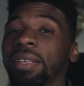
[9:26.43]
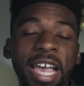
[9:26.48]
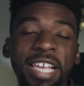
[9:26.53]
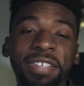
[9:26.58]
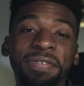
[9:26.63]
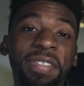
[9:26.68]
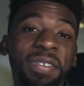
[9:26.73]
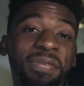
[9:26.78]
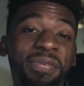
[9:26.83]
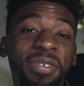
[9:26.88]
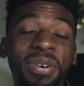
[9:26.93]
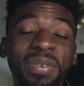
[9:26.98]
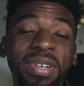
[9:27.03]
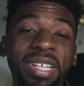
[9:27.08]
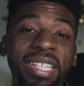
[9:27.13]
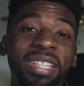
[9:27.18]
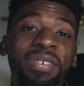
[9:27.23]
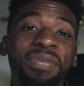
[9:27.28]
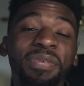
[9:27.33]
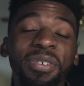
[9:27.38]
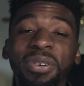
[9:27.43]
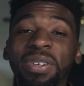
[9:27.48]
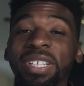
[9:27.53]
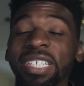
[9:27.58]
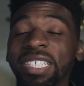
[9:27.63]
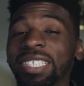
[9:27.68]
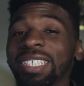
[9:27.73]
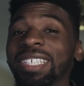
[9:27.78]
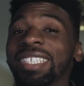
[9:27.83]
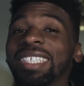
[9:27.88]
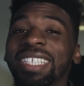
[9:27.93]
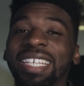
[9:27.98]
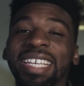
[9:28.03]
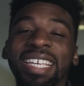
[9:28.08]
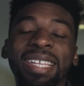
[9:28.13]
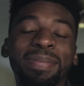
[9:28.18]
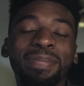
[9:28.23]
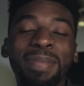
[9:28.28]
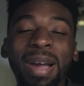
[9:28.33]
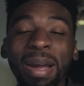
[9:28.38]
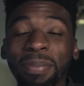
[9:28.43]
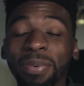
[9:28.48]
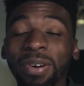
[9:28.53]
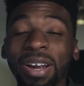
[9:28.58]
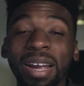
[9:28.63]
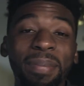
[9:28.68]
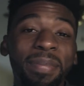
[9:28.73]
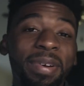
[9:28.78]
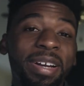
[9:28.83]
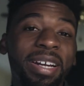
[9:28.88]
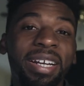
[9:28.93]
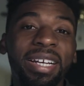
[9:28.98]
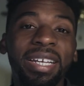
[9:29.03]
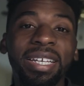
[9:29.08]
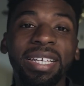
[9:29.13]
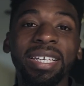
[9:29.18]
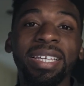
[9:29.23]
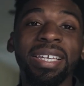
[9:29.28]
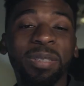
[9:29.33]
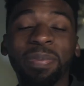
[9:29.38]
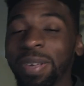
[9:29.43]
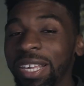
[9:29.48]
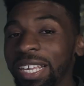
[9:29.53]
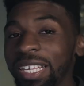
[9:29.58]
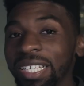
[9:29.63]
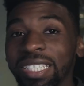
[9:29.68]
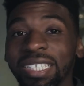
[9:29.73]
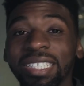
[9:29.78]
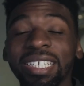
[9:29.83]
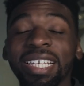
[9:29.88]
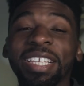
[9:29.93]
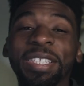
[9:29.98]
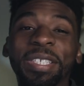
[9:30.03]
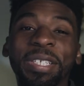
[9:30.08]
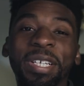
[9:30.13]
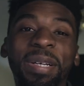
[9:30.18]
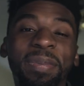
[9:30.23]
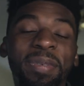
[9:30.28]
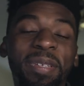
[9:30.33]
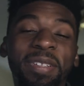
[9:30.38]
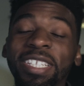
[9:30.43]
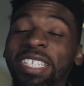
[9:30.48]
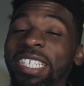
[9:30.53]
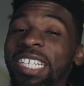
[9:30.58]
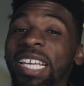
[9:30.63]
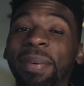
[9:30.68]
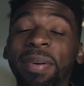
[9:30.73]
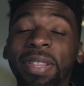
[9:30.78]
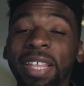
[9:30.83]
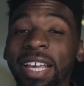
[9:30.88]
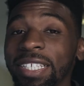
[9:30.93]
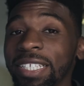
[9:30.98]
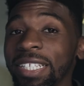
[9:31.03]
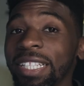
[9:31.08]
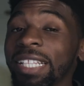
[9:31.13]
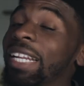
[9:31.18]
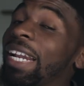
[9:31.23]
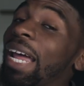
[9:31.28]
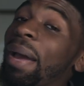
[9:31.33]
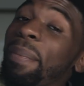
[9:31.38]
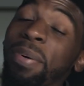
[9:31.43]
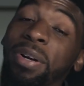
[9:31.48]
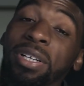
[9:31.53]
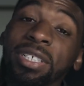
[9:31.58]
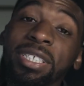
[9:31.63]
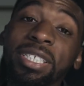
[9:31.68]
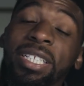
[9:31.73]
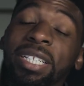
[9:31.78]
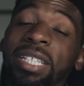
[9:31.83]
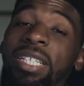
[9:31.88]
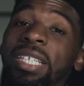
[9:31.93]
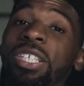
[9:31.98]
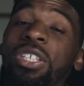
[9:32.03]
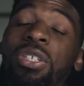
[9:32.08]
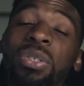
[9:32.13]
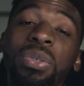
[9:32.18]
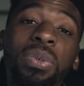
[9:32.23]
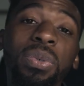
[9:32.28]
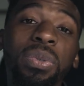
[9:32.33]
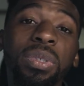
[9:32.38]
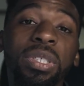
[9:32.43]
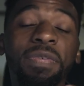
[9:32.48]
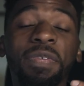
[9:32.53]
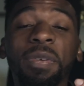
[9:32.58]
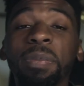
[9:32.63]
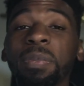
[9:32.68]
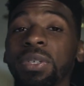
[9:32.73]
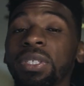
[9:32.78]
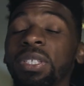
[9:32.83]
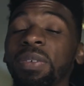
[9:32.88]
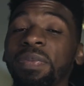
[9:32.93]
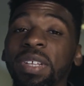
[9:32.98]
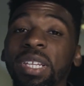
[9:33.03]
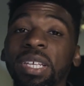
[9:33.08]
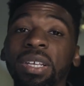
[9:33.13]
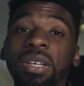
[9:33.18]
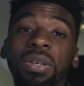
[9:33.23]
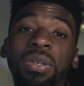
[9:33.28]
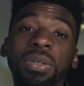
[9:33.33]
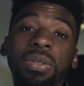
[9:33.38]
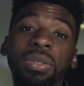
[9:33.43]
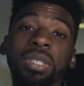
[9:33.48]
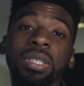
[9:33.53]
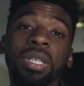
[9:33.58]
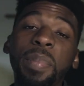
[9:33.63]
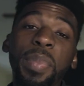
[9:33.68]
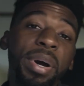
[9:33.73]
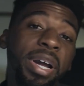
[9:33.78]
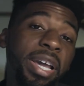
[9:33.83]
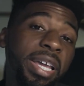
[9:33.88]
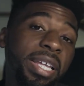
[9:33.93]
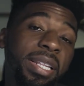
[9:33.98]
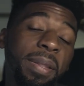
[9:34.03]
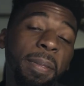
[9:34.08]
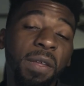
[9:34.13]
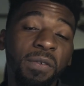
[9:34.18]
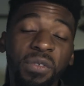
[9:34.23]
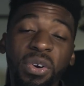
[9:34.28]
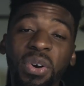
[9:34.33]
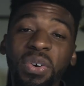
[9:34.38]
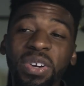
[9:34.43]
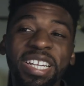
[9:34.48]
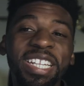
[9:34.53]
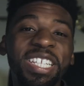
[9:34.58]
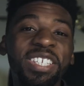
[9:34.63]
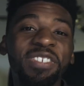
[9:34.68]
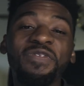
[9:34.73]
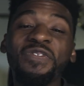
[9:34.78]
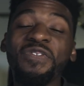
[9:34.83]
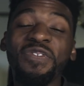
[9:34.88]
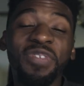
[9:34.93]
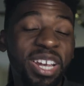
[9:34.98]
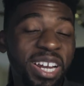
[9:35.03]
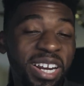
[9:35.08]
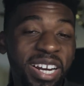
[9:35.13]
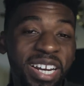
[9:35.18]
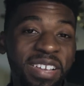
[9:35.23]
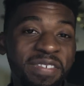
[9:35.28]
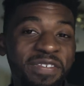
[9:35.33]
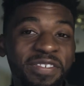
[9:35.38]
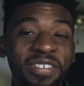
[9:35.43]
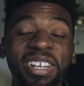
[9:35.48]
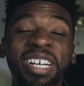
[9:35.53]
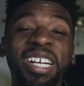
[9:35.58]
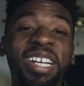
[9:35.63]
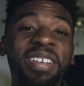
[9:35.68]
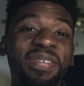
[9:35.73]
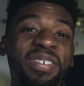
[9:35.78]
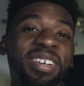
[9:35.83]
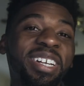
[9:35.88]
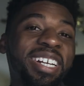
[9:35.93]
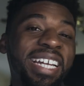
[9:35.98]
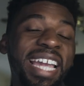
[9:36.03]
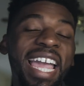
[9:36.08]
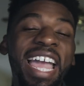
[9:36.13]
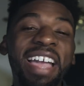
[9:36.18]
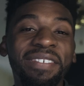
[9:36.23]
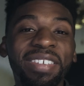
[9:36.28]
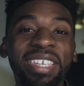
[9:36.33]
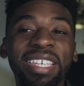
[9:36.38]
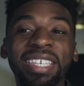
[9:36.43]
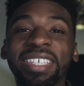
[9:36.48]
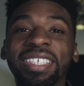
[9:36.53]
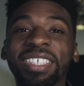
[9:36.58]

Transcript: As for the Ronin sits in my primary space in terms of the stabilizer that I personally use for music videos, but the Ronin is very, very, very heavy.